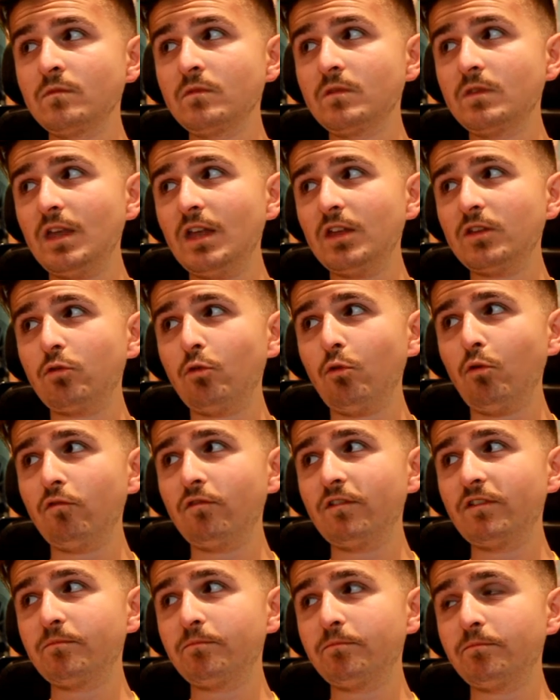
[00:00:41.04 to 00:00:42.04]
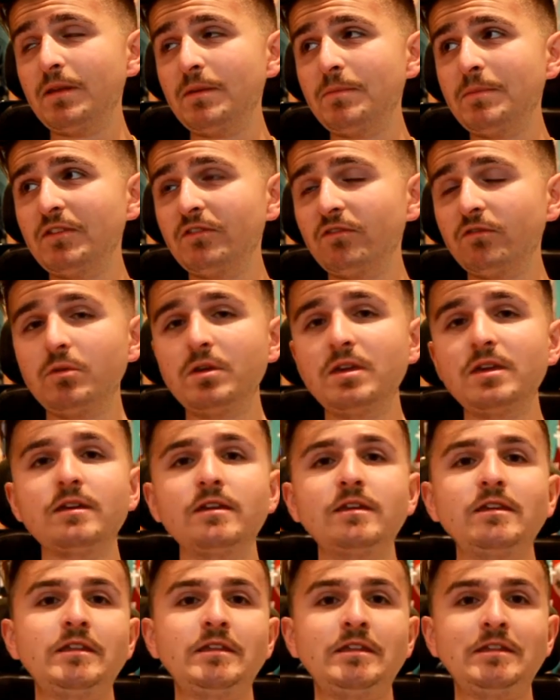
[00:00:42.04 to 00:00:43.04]
That door is blimmin' squeak.
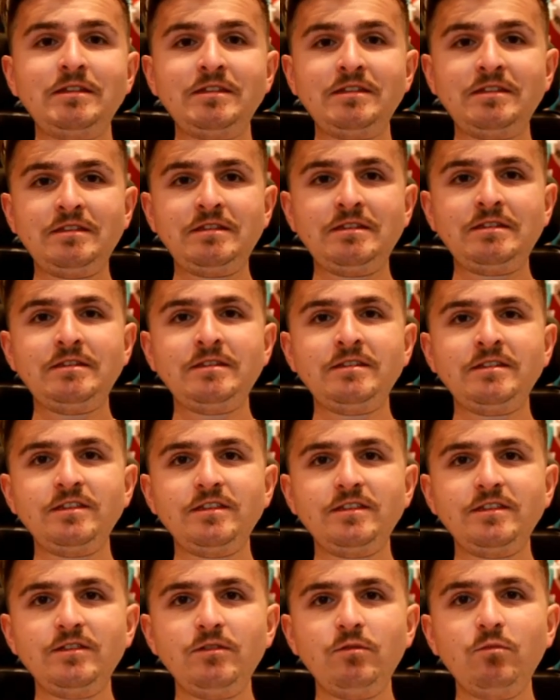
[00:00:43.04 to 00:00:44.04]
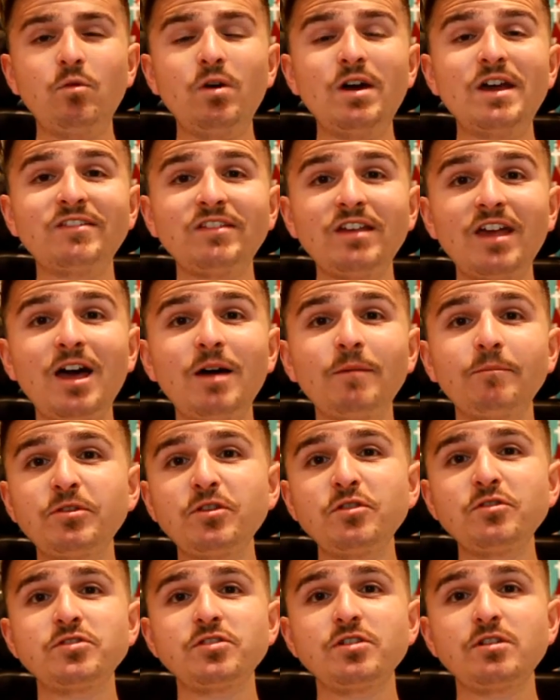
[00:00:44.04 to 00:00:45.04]
What is up,
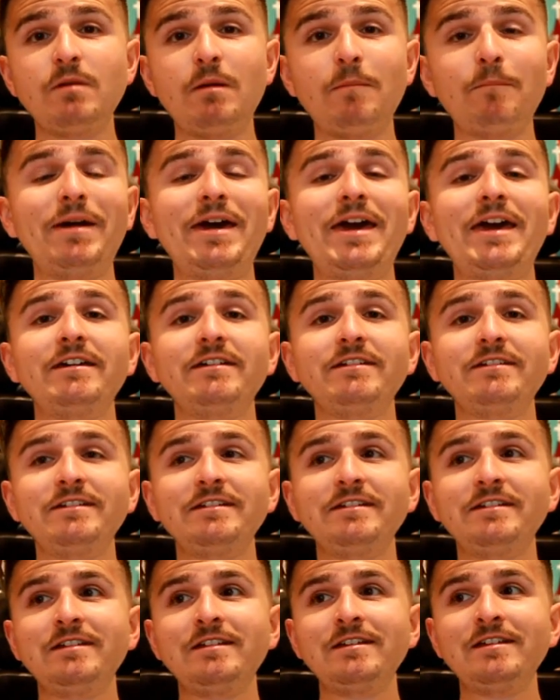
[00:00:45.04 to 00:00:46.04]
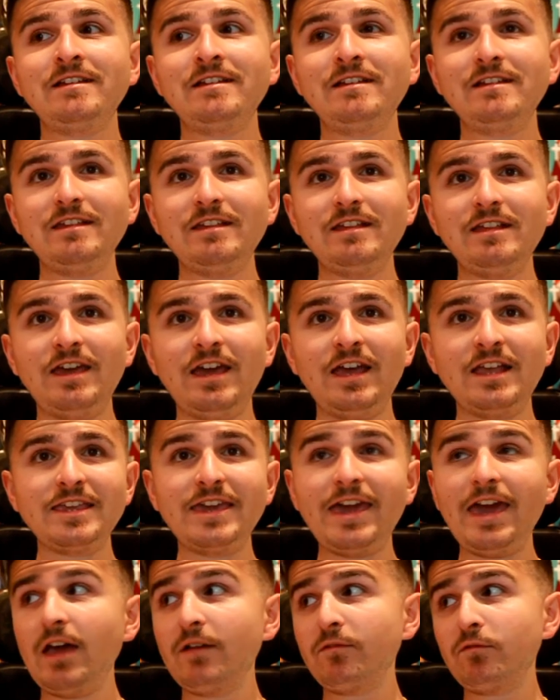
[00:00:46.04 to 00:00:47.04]
YouTube? I'm back. And
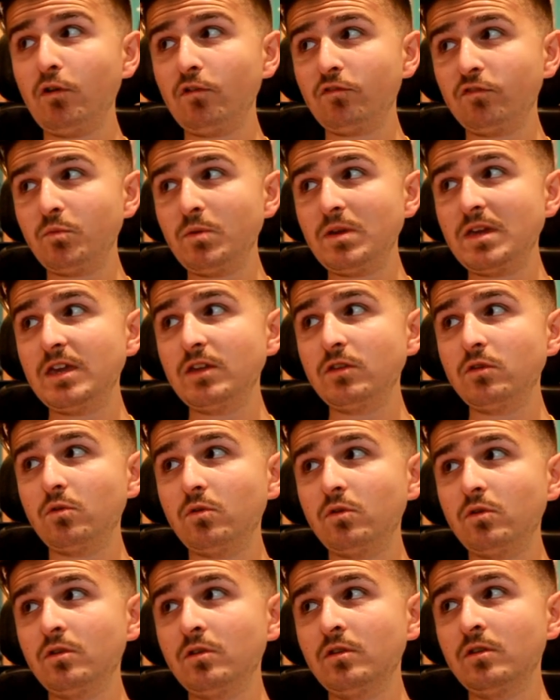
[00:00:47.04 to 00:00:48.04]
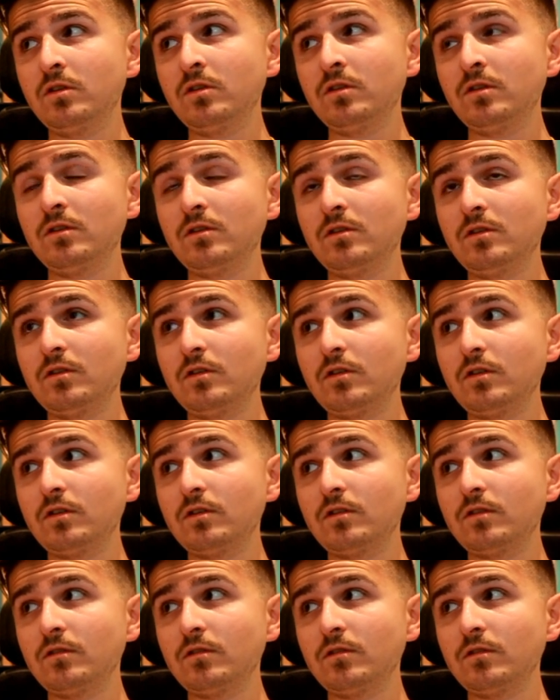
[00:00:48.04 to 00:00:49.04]
yeah, I've got a squeaky door.
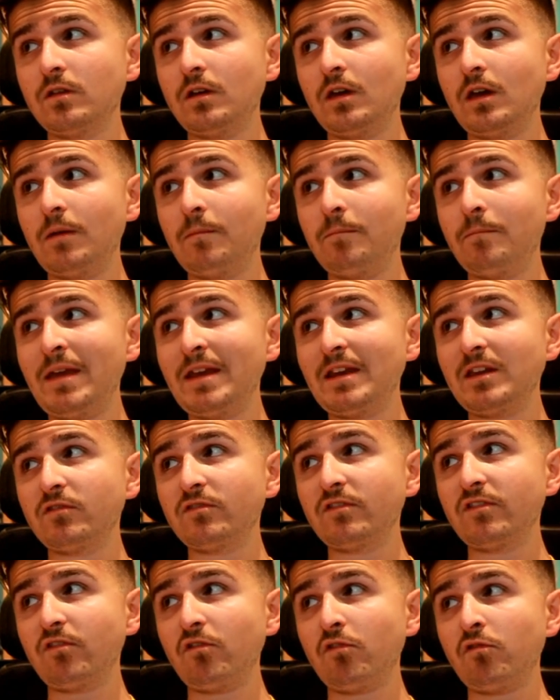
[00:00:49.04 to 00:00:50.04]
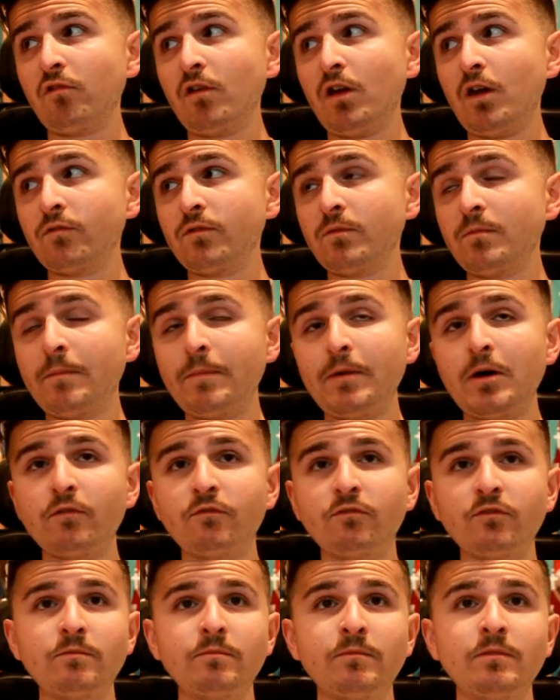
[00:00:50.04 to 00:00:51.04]
Mainly because there's a draft in my
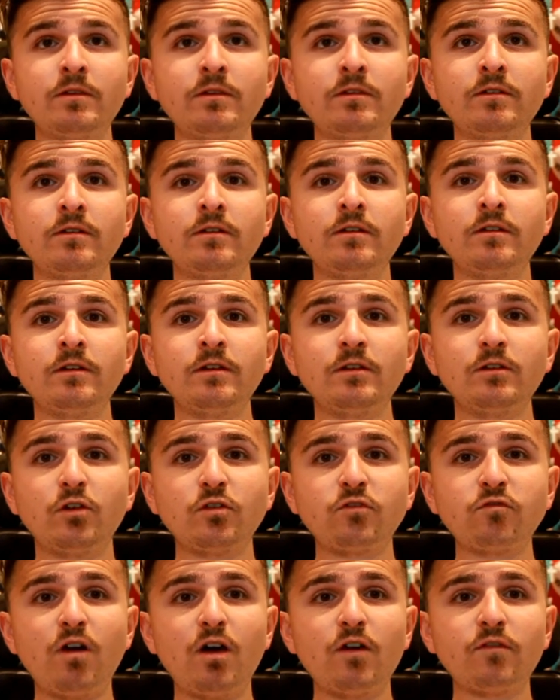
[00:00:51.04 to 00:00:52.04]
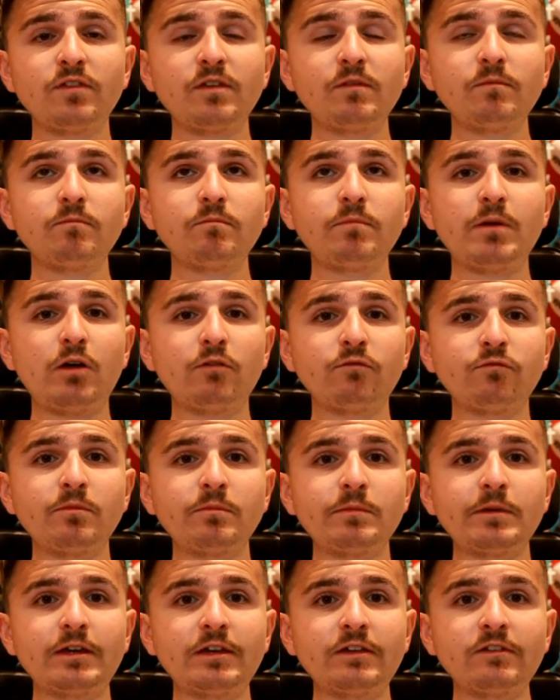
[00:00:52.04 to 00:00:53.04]
bathroom. I've got a drafty bathroom,
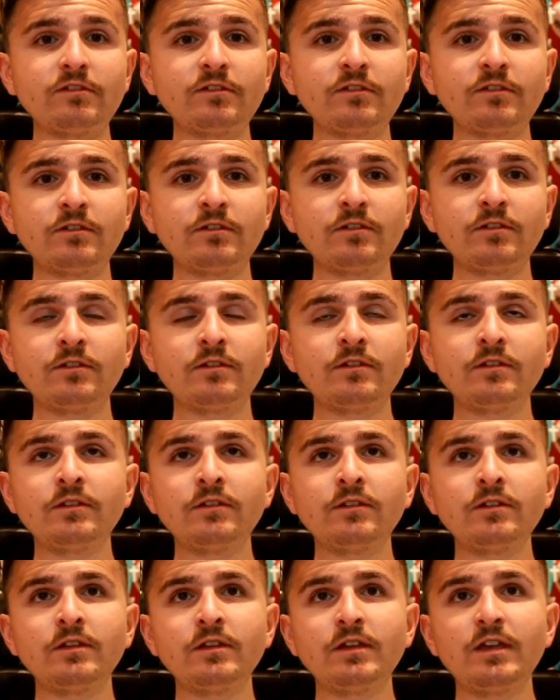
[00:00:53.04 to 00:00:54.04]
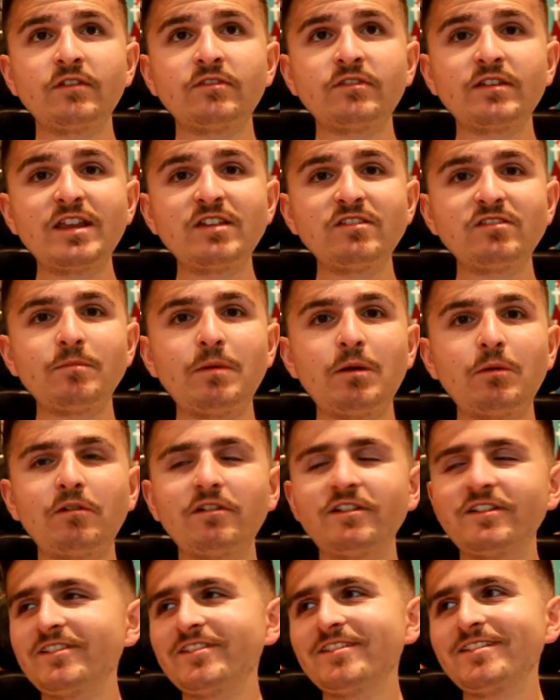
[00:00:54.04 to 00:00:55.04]
guys. That's the least of my
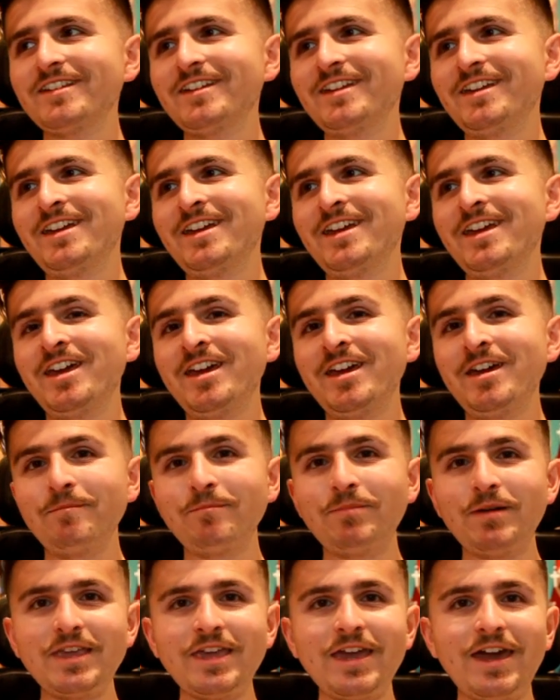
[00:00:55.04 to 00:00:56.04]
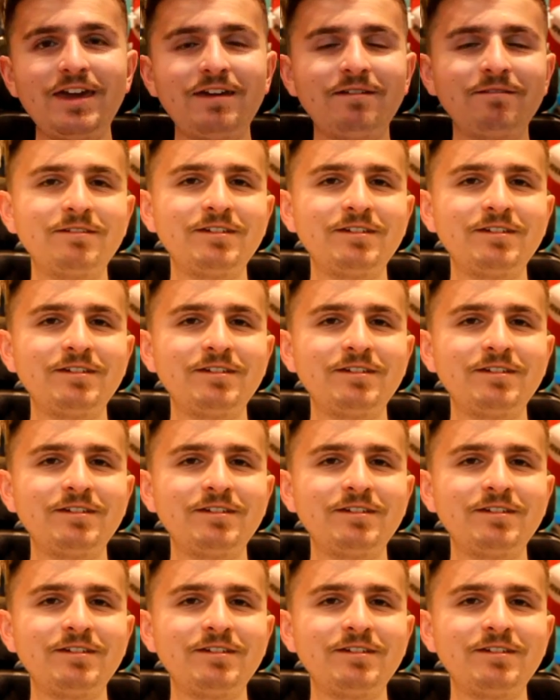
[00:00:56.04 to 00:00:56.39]
worries. But yeah,